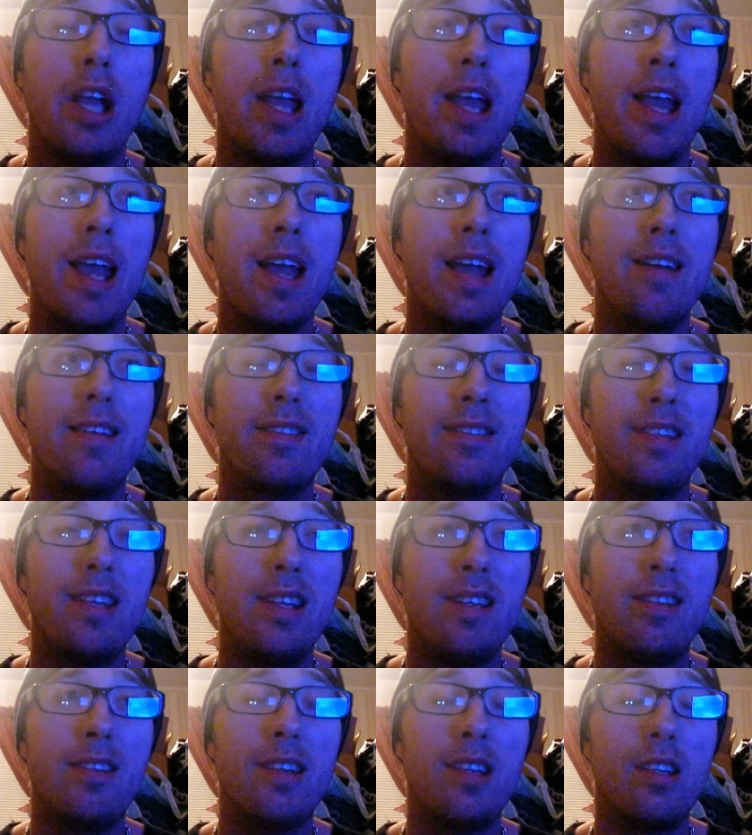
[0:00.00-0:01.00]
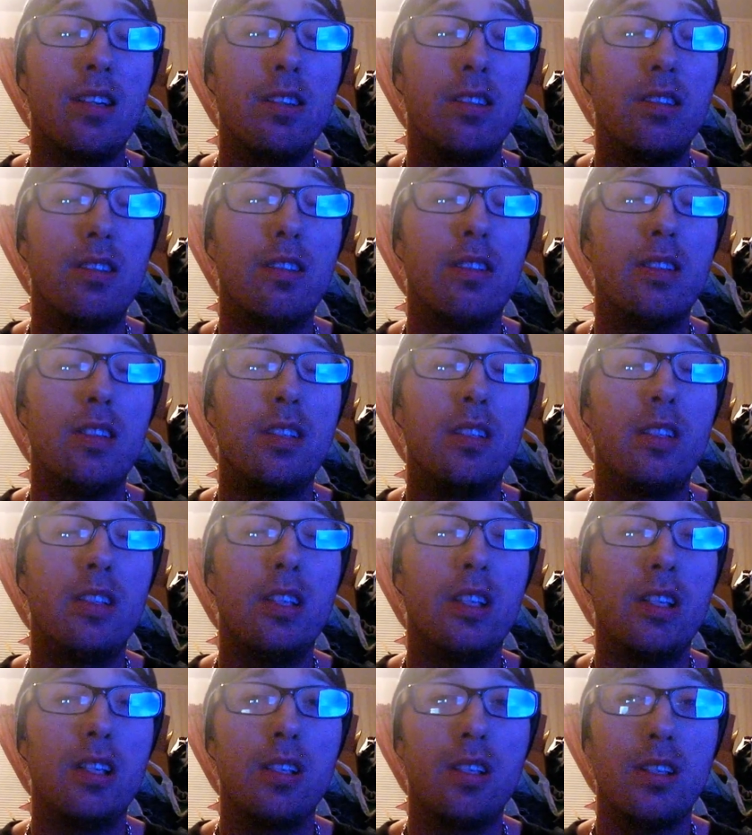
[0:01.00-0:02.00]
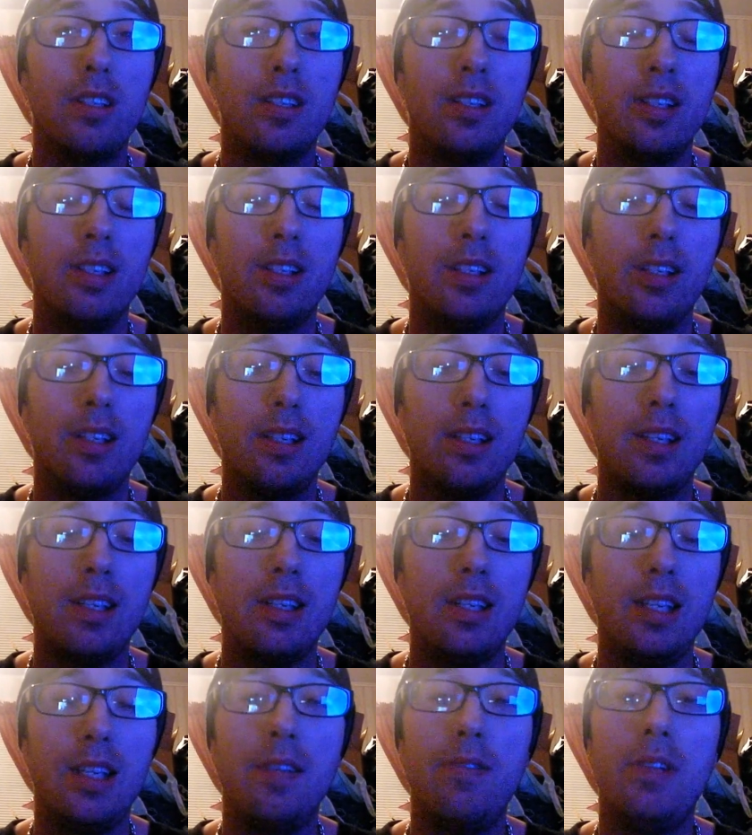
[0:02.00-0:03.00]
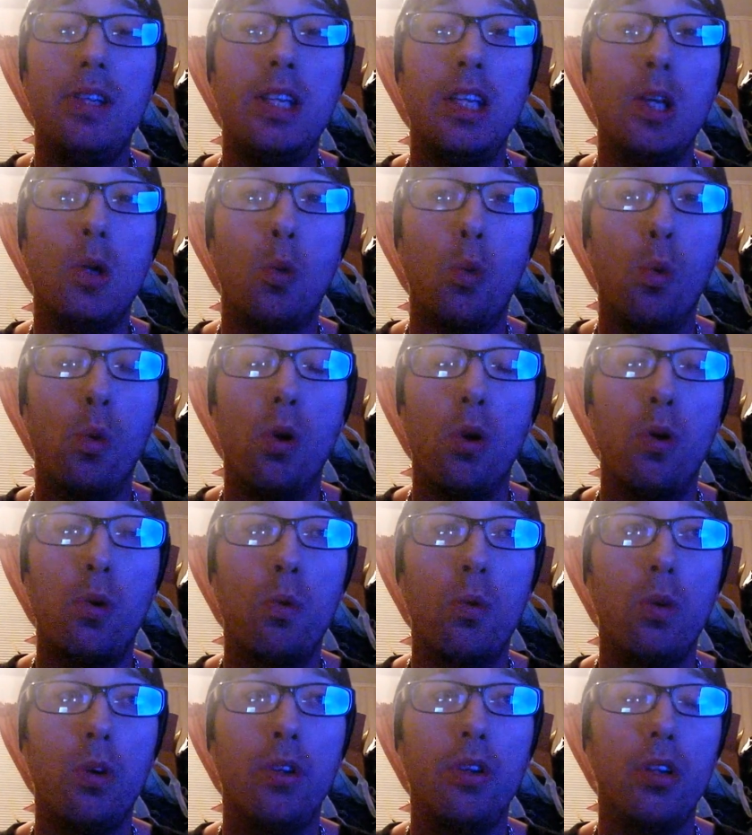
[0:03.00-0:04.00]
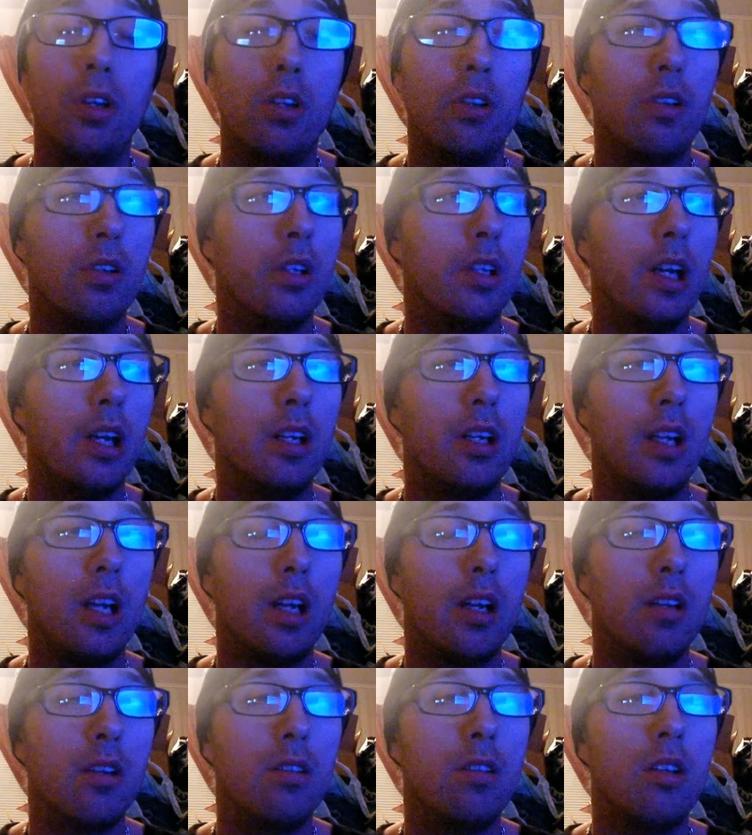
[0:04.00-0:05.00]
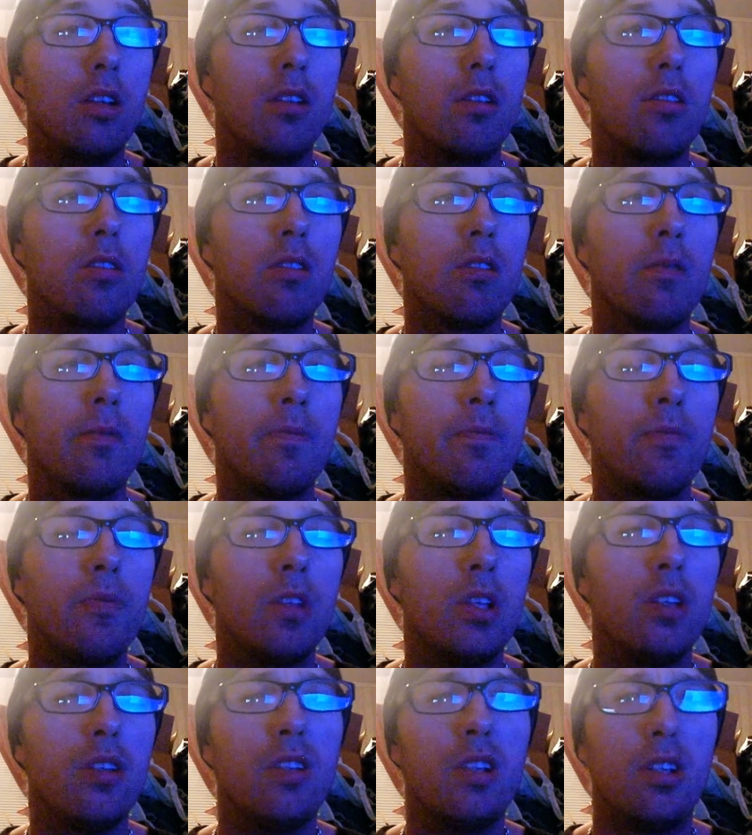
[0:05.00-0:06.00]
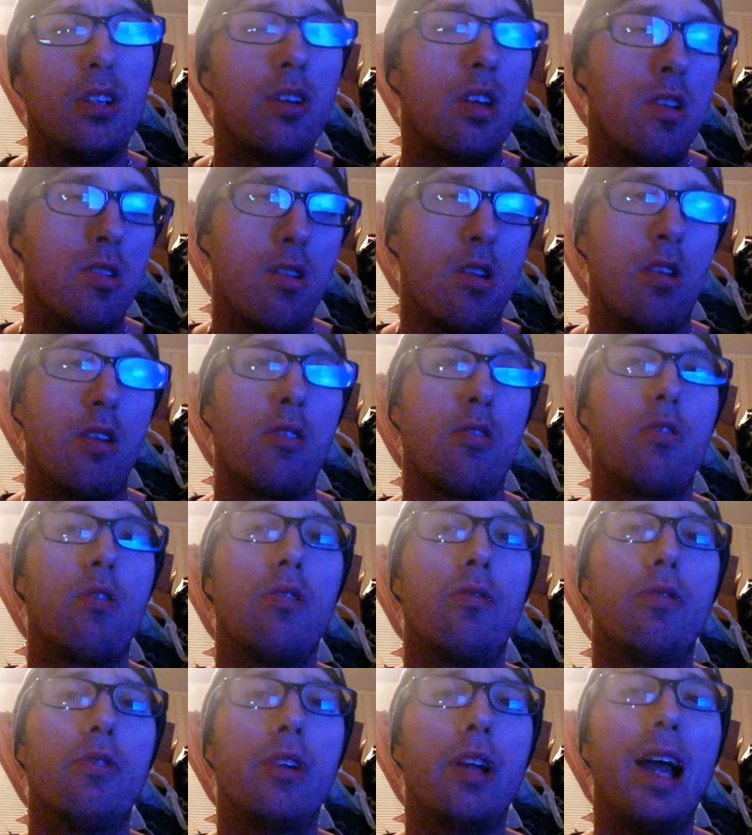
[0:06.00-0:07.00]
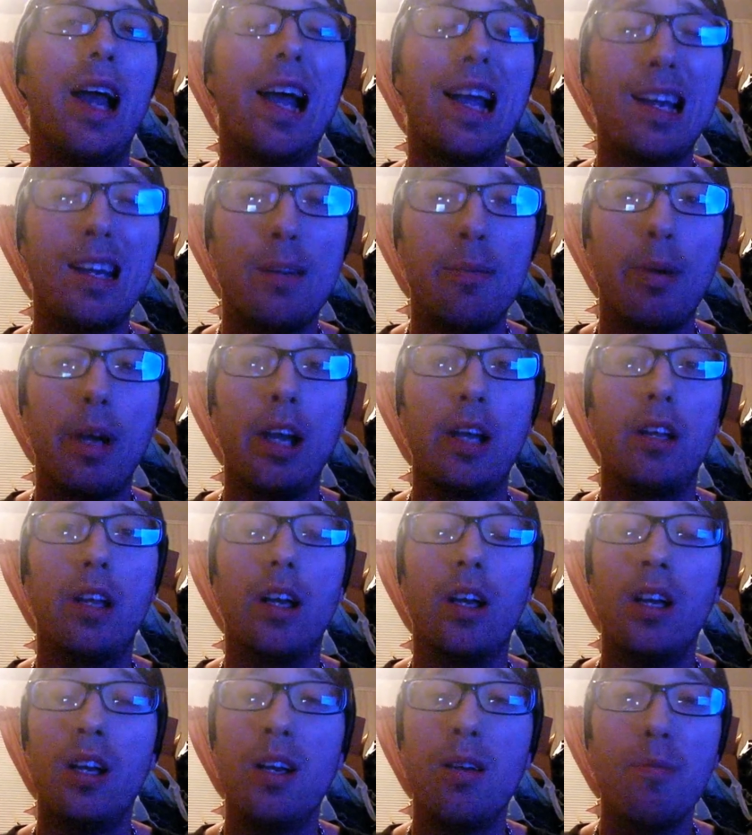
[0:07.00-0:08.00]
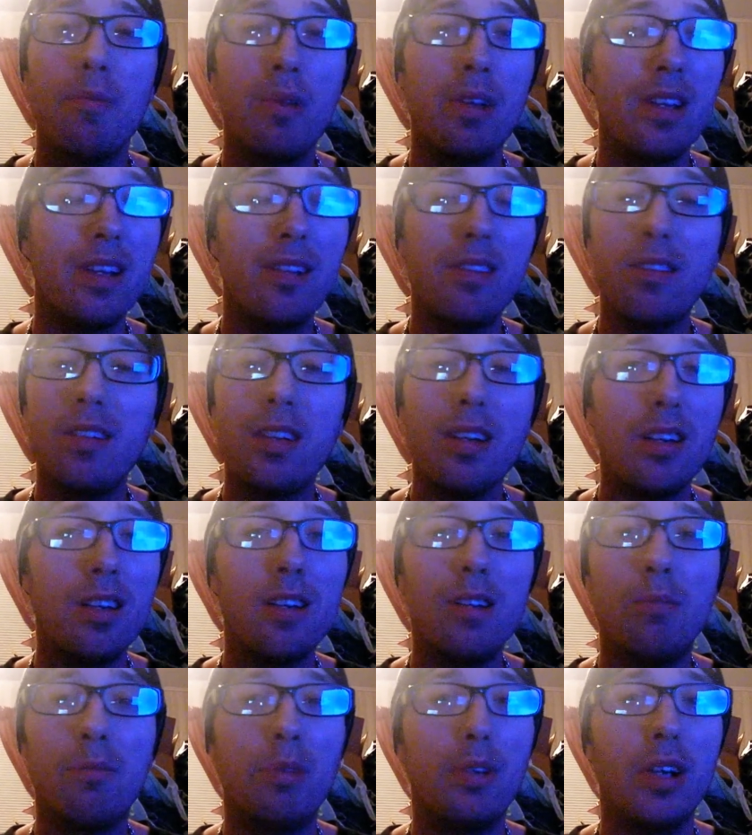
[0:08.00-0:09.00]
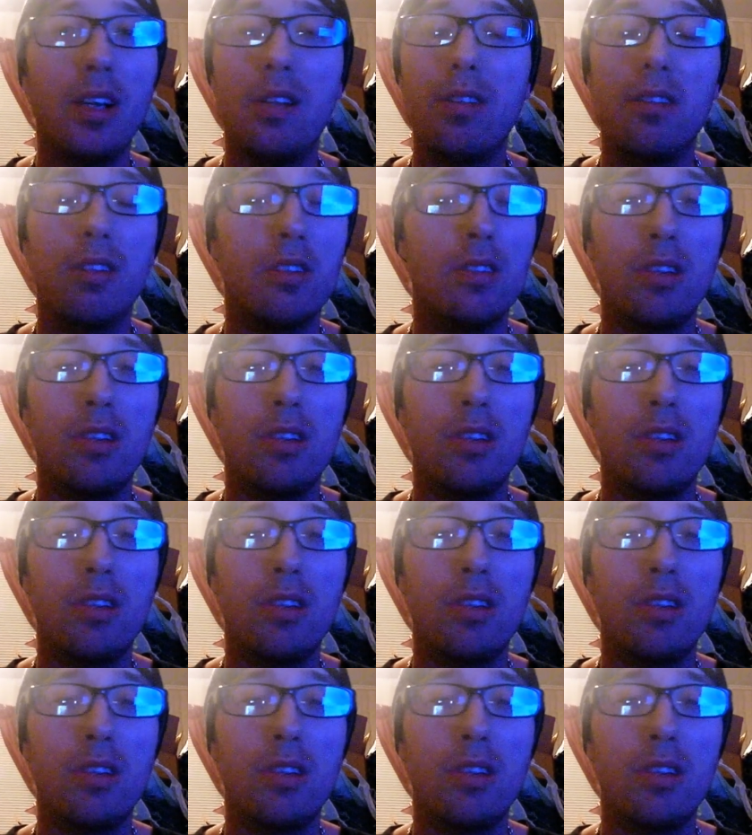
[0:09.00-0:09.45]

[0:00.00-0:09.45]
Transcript: SD Standard Edition DVD, $1.99. That Crazy Ex Girlfriend, I kind of buy that. But that's not on PlayStation